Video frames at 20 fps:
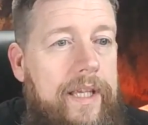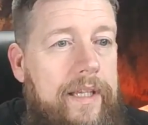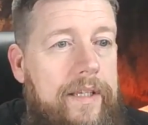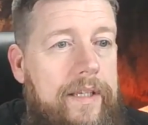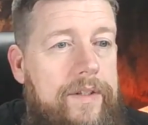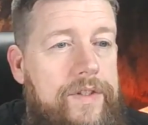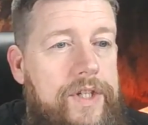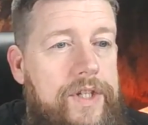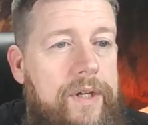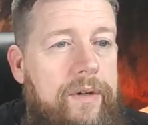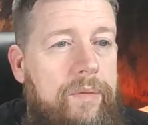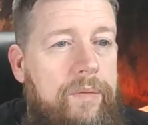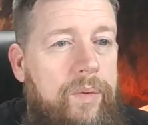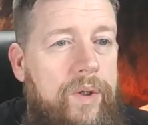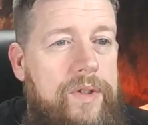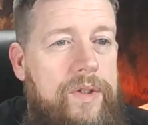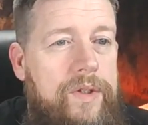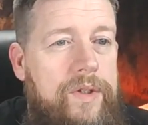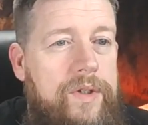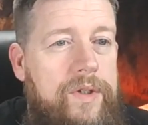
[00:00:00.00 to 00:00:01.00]
Stuart
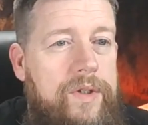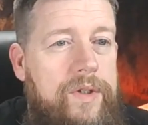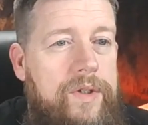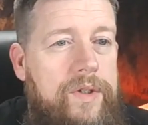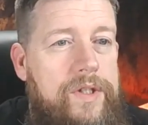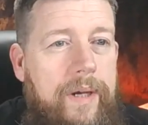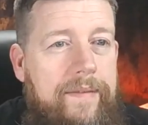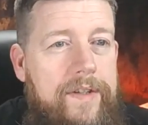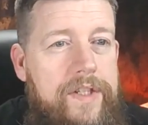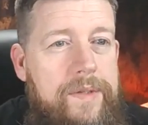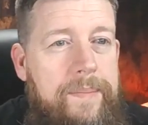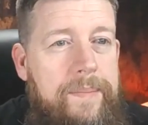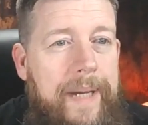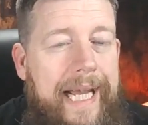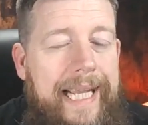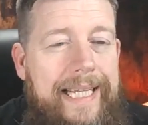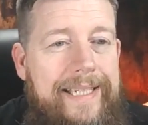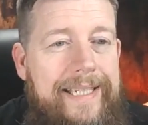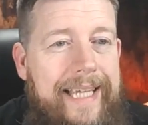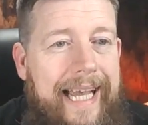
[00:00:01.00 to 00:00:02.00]
Waters, you have a
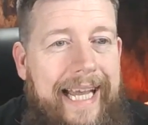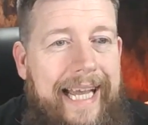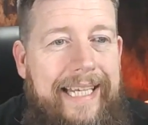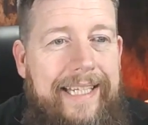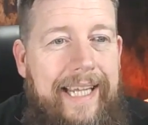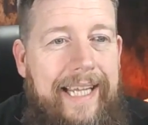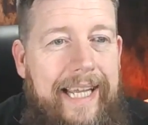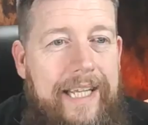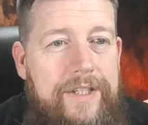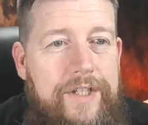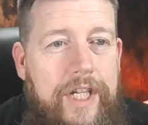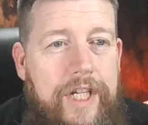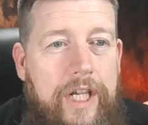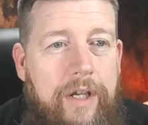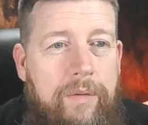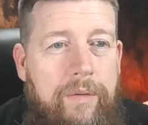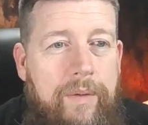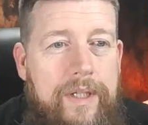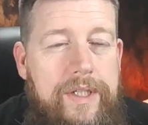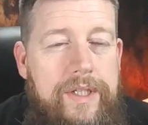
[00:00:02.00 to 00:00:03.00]
Spade and an SQ,
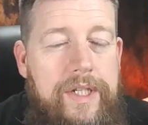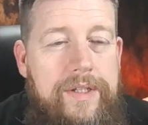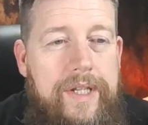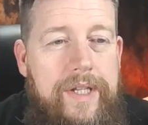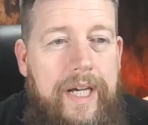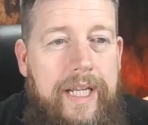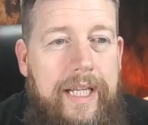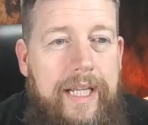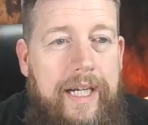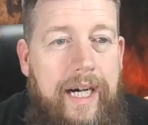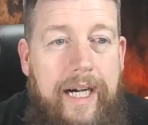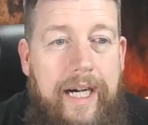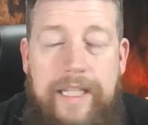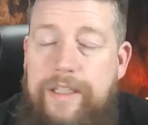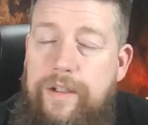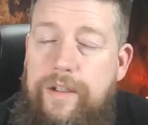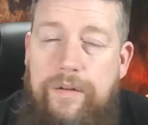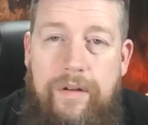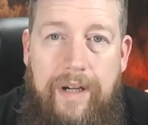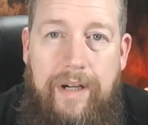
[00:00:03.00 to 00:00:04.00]
which it's harder. I
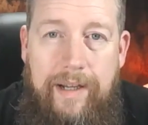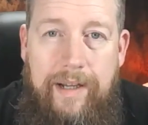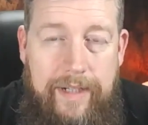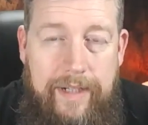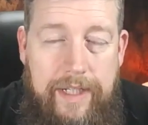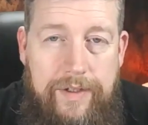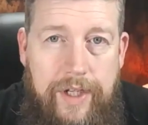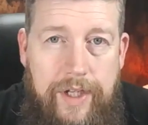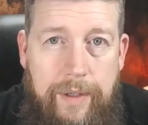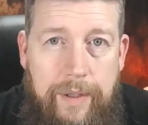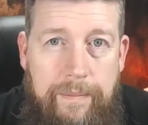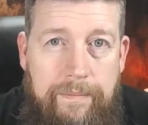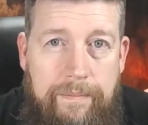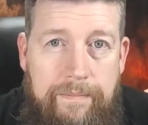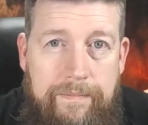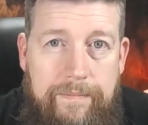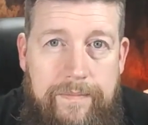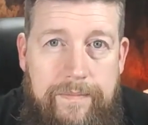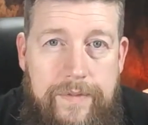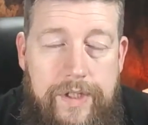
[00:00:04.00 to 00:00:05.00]
do not have an SQ,
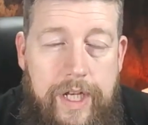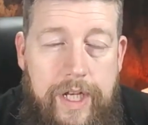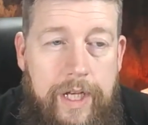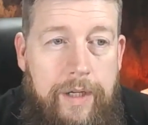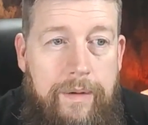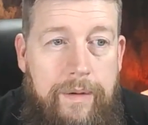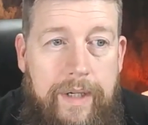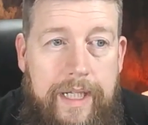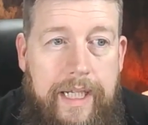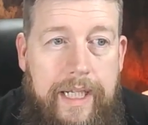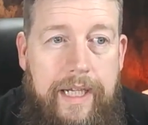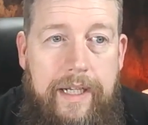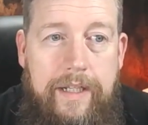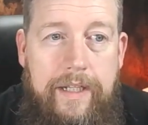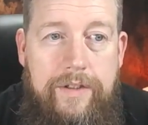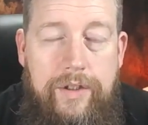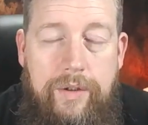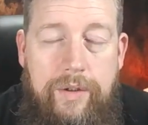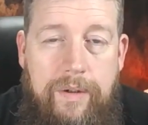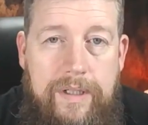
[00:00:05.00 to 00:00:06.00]
so I can't
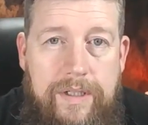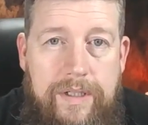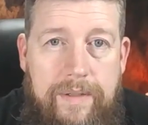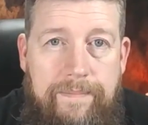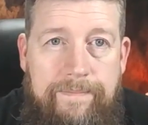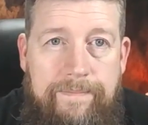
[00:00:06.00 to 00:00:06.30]
answer your question.